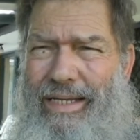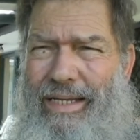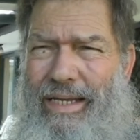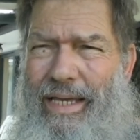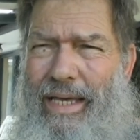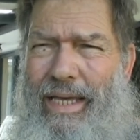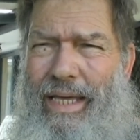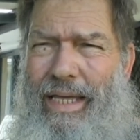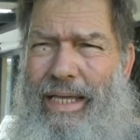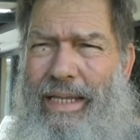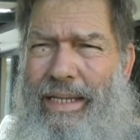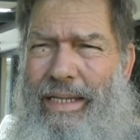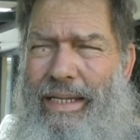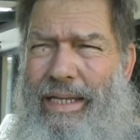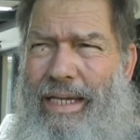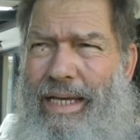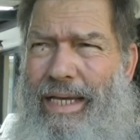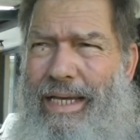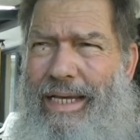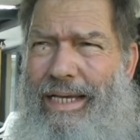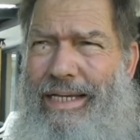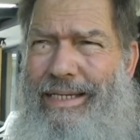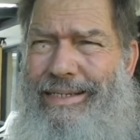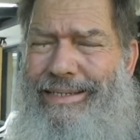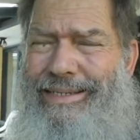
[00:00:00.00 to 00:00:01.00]

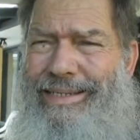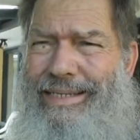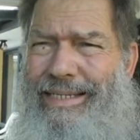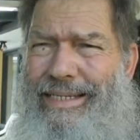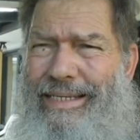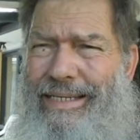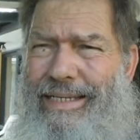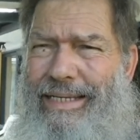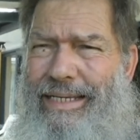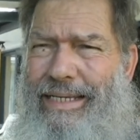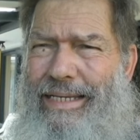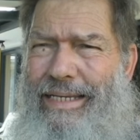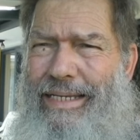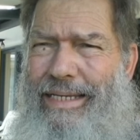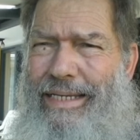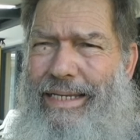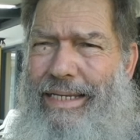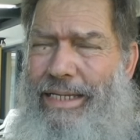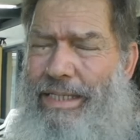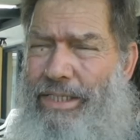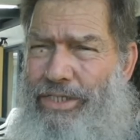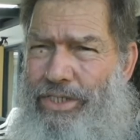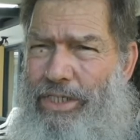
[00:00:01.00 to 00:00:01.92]
and it